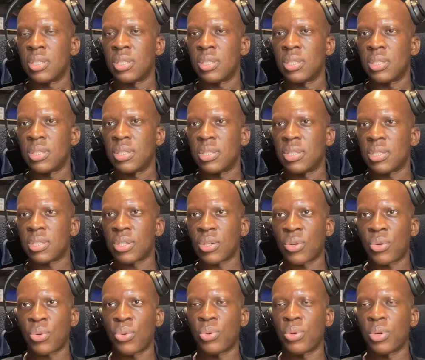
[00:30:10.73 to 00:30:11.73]
And it's a
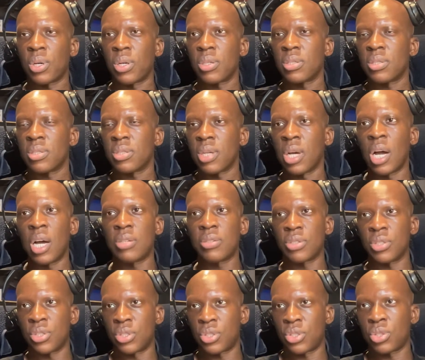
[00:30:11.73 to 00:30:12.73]
corner.
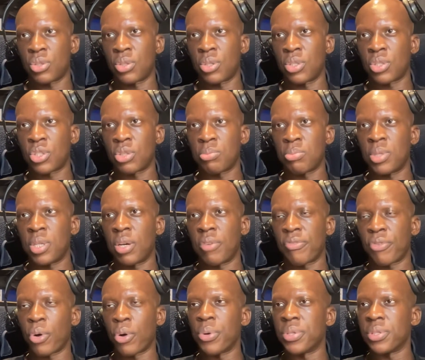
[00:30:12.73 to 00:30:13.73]
It should be a
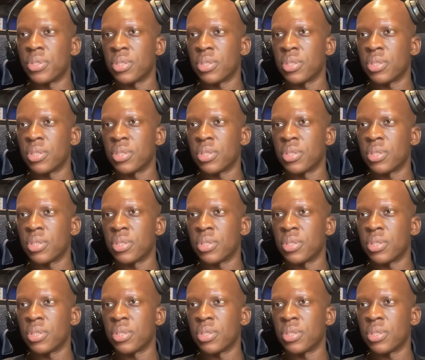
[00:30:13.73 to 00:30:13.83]
throw-in.